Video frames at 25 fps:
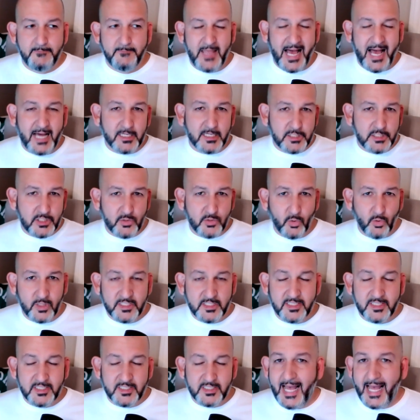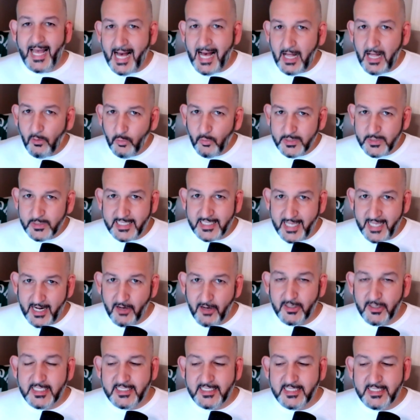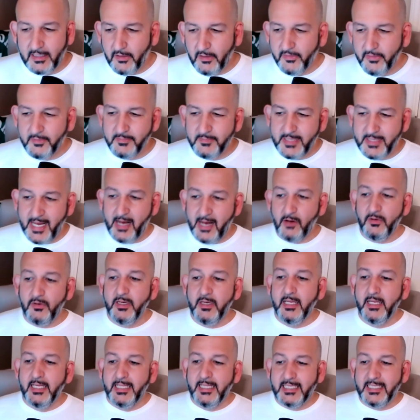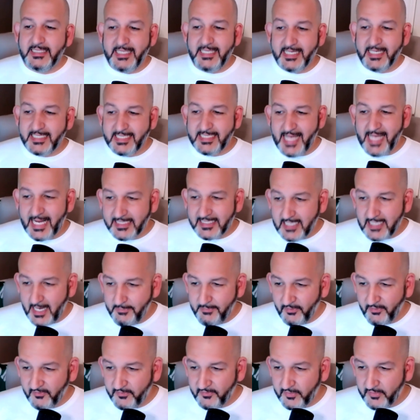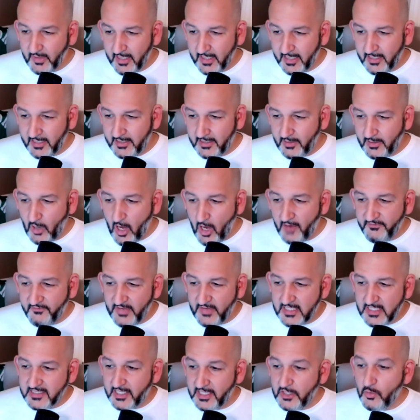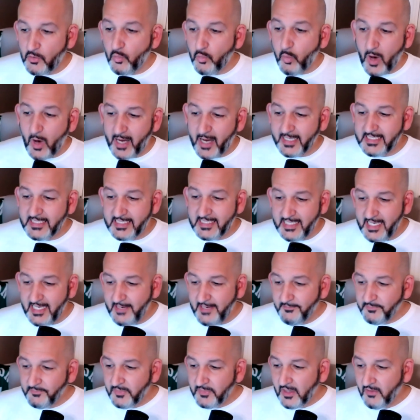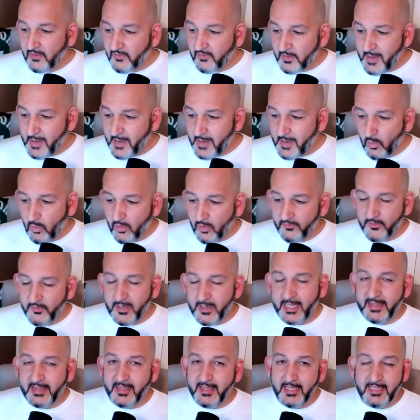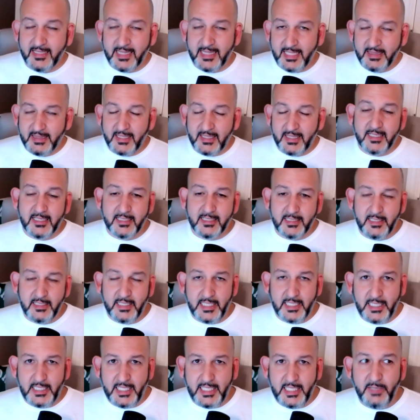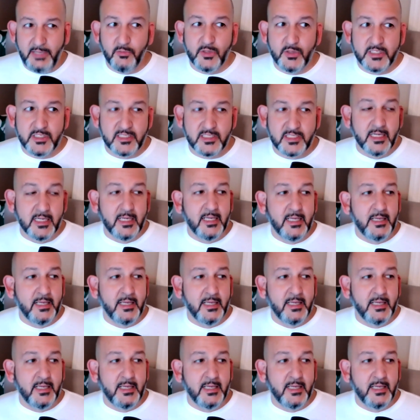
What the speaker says: out of sorts, Al was there to settle them down. It's the exact type of offense that you want to see from Al Horford. I think he was